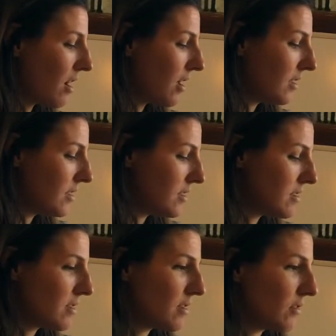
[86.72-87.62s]
called
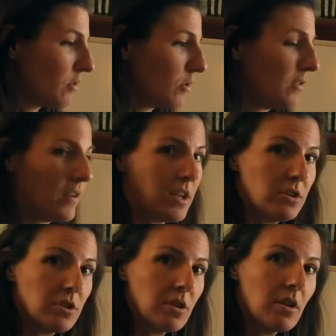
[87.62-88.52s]

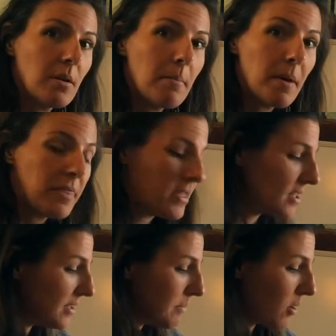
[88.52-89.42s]
Goldfish. But
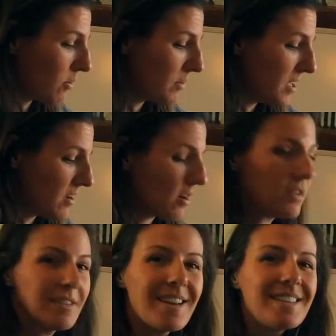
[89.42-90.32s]
this poem
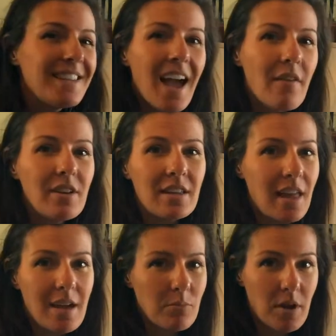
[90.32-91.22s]
here doesn't have any
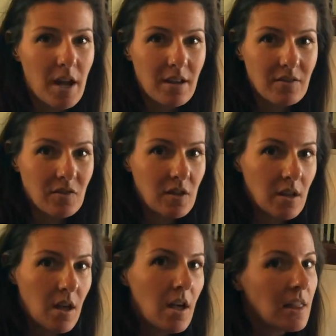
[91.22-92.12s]
line breaks.
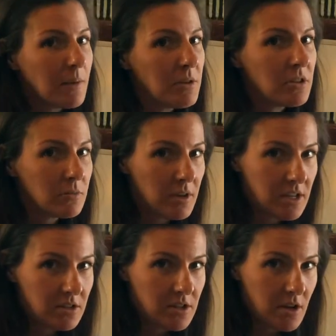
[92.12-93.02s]
Let me just read
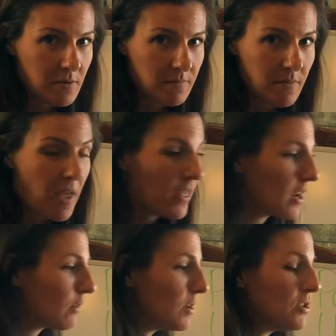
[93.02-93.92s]
it to you. And then
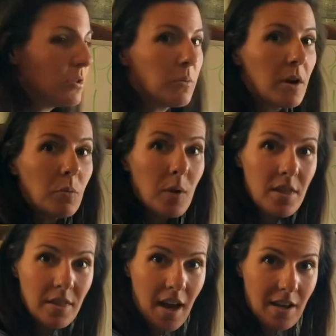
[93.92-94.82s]
I'll read you the one
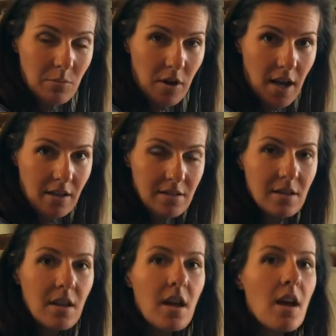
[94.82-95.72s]
with line breaks
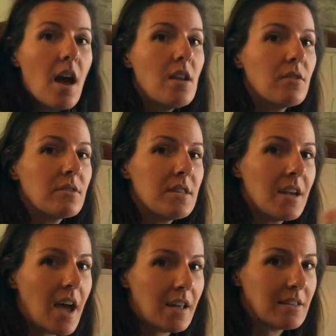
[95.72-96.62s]
and you'll see
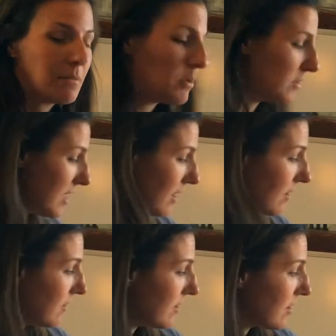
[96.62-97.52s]
it has some music.
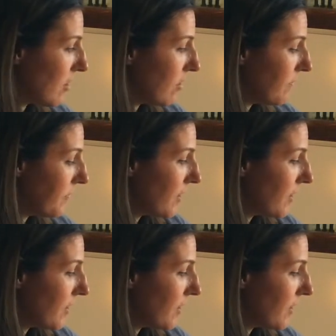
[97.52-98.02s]
So,